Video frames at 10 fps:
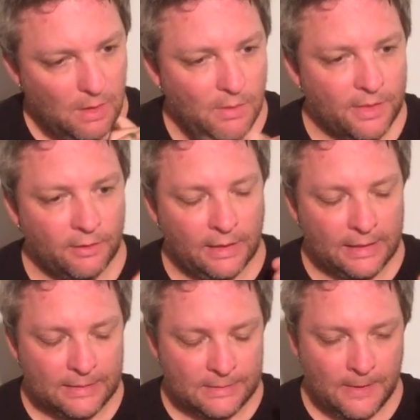But there
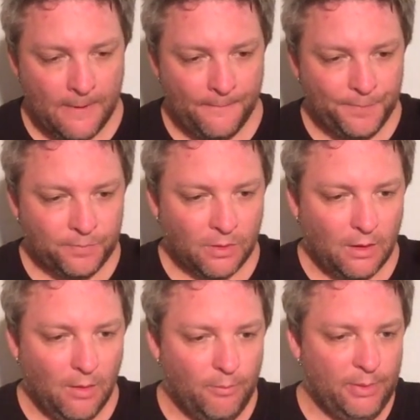is
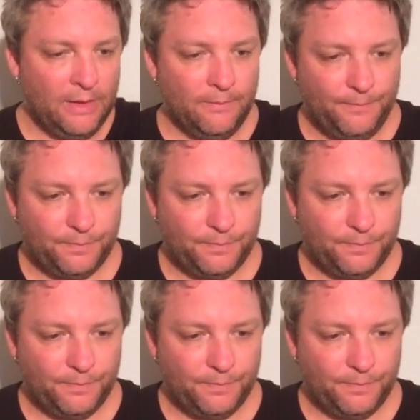a bit